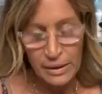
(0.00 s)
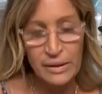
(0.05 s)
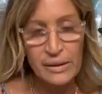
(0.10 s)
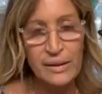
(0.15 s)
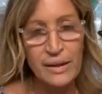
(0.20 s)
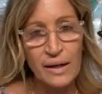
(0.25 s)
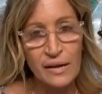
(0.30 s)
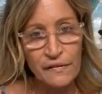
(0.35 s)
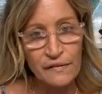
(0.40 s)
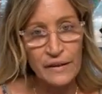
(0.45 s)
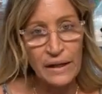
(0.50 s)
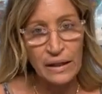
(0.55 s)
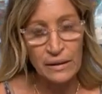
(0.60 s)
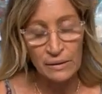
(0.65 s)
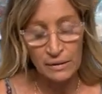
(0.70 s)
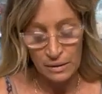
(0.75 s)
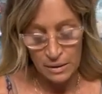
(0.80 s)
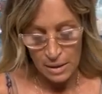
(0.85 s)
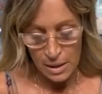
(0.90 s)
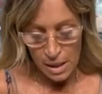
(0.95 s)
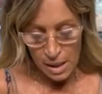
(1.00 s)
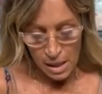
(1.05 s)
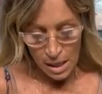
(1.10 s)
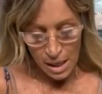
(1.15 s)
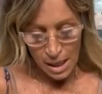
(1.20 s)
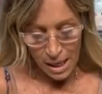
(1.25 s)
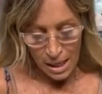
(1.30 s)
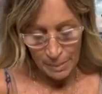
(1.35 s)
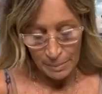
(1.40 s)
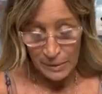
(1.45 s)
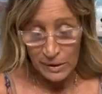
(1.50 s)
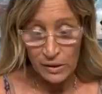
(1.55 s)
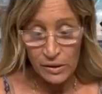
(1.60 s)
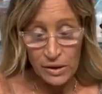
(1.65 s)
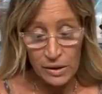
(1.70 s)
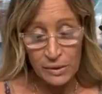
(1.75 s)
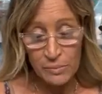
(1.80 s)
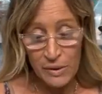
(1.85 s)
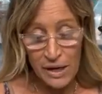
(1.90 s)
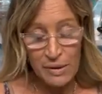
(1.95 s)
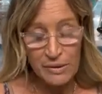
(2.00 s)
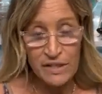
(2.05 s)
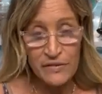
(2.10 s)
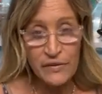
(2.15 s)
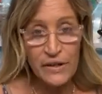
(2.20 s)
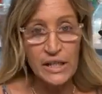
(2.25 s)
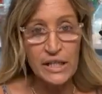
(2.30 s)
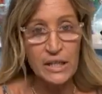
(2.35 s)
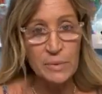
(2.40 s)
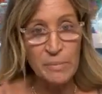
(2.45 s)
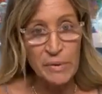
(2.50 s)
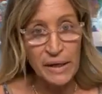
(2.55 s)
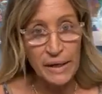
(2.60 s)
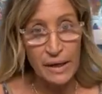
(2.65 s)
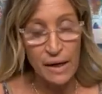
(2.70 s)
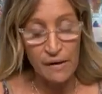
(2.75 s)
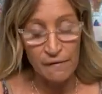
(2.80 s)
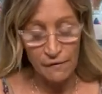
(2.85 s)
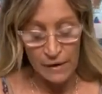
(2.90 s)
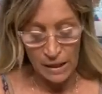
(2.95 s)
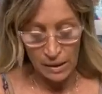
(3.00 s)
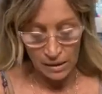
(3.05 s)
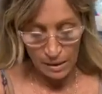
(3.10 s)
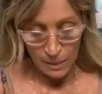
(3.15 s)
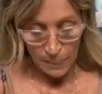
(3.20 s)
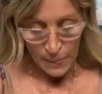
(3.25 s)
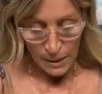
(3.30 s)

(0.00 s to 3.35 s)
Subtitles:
it all fell. It looked good when I was finished, but it all fell.